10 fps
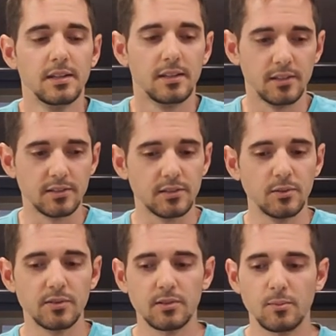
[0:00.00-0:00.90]
He is
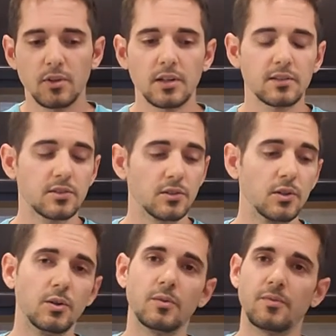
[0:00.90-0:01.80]
doing some work,
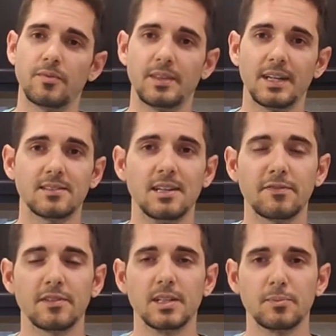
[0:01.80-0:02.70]
so that's
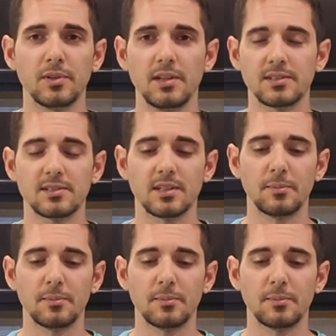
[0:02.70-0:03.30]
definitely a plus.